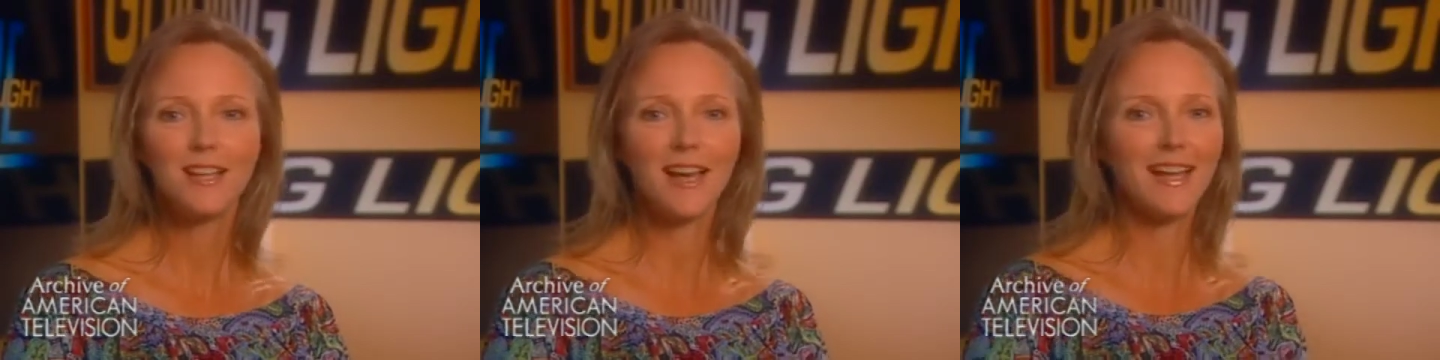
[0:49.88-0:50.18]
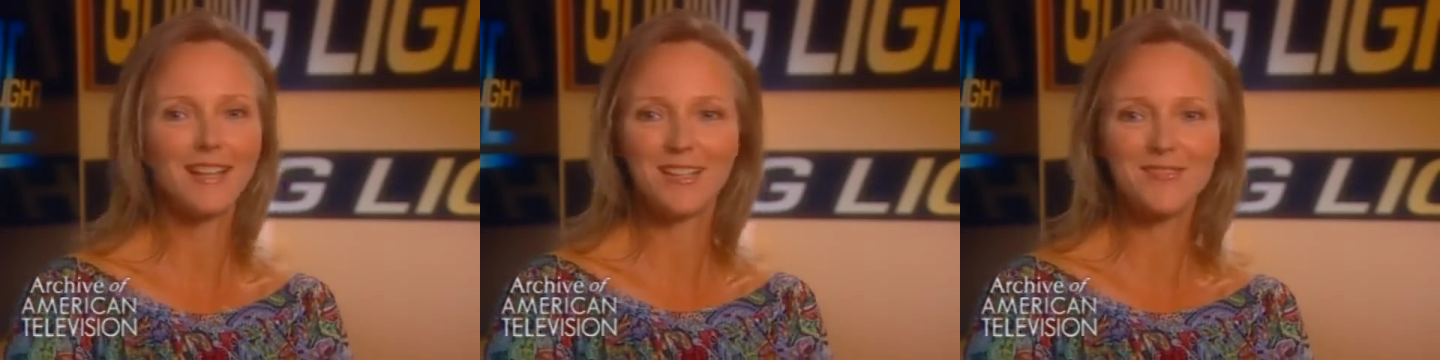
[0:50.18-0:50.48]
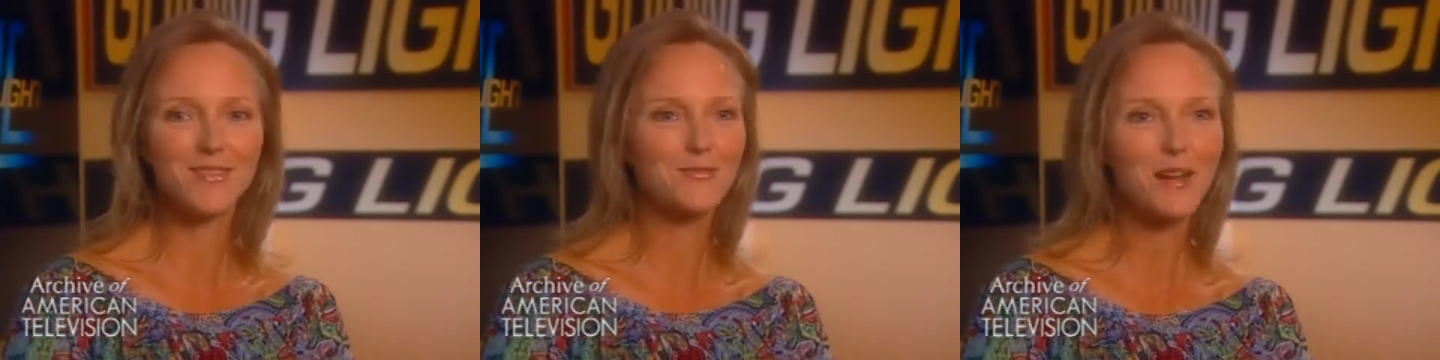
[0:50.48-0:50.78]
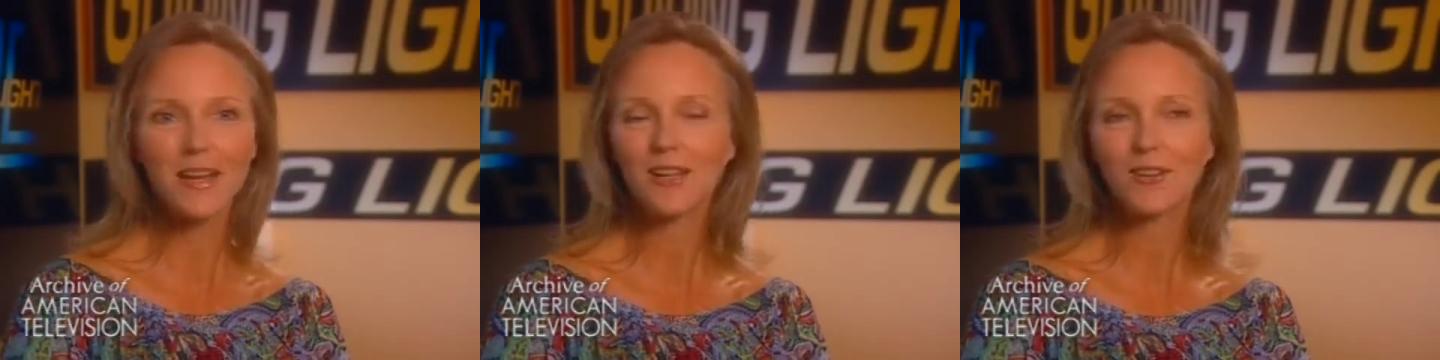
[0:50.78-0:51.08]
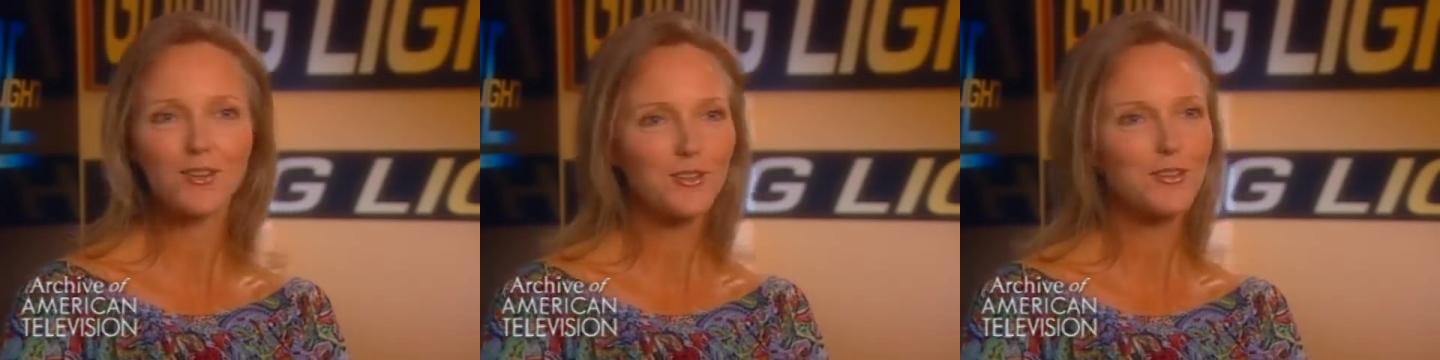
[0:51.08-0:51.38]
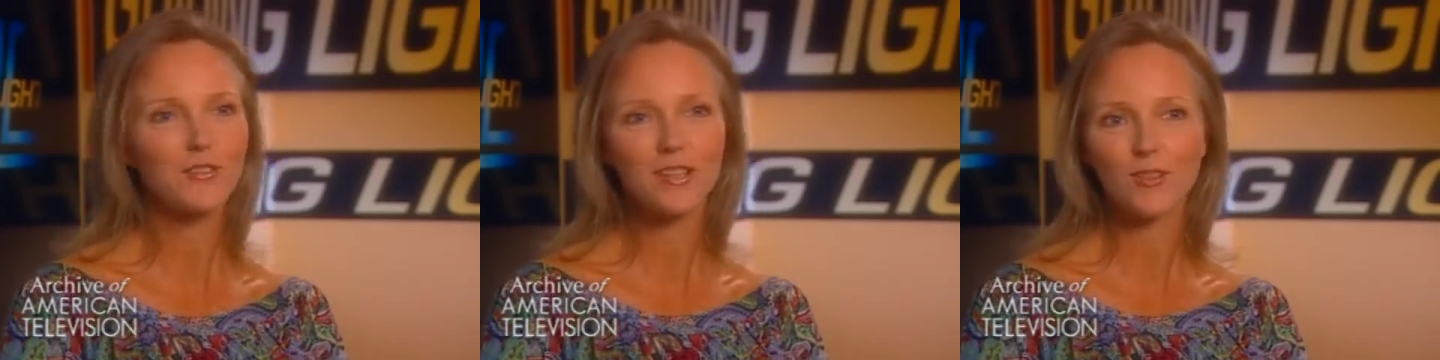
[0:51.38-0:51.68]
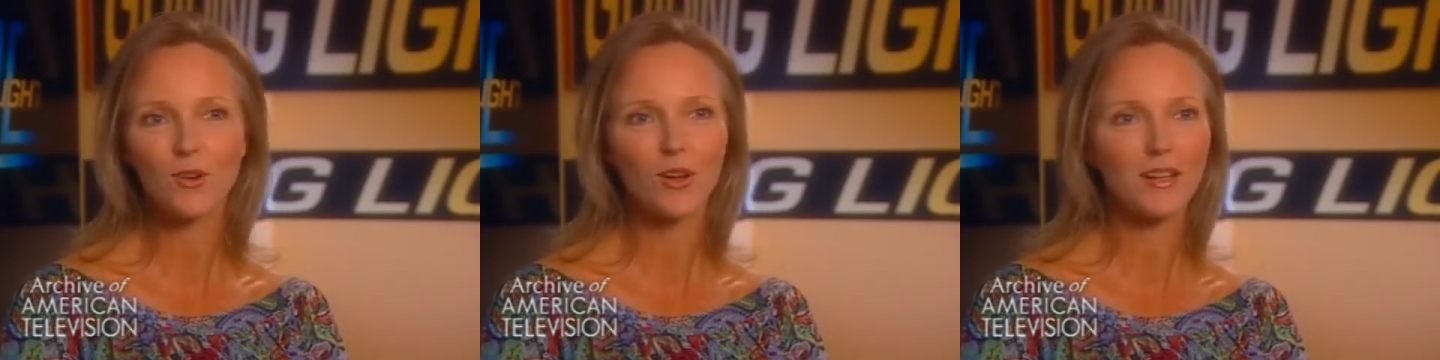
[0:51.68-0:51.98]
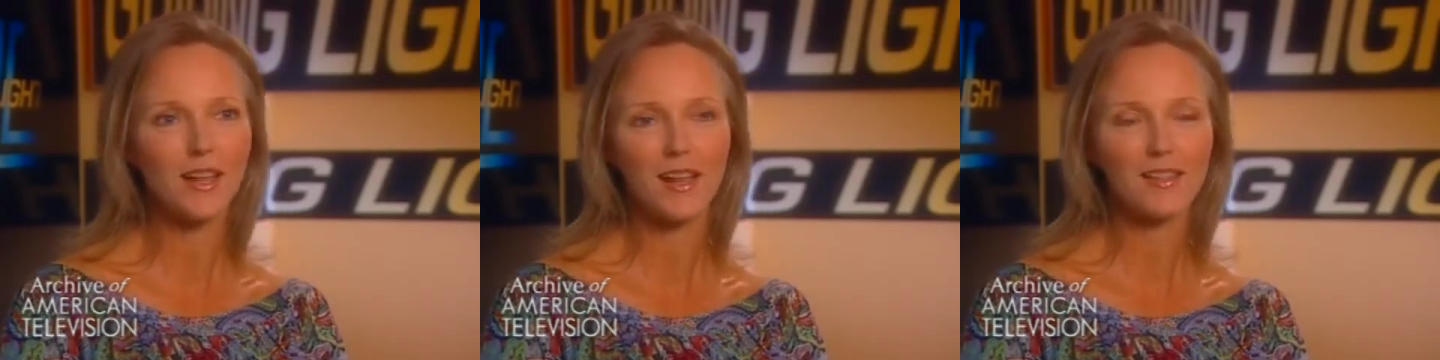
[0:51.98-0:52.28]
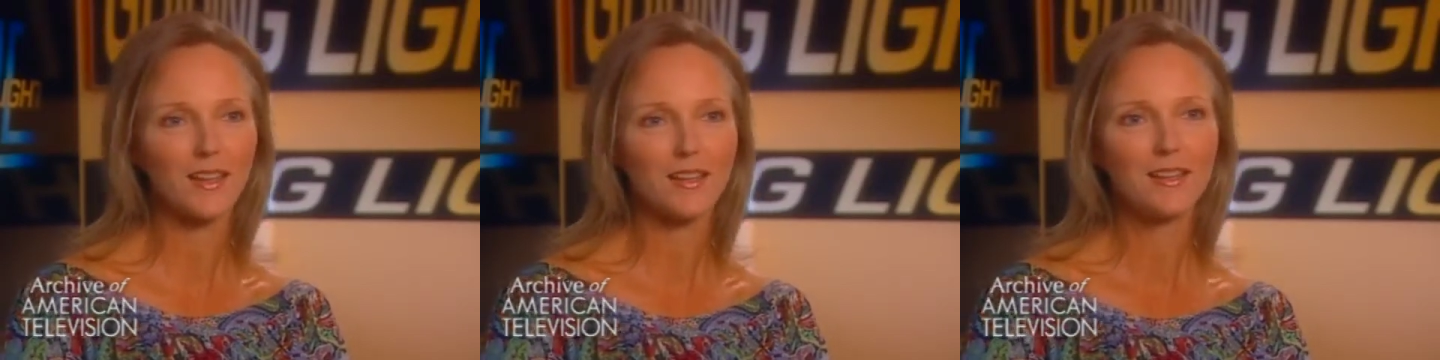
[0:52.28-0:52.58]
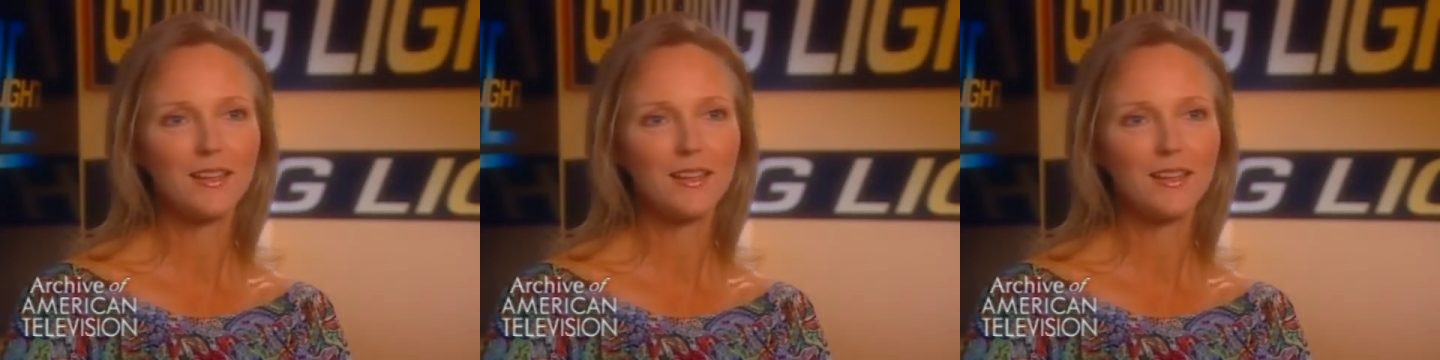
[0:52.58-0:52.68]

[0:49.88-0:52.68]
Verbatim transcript: I had never read it or heard of it or anything.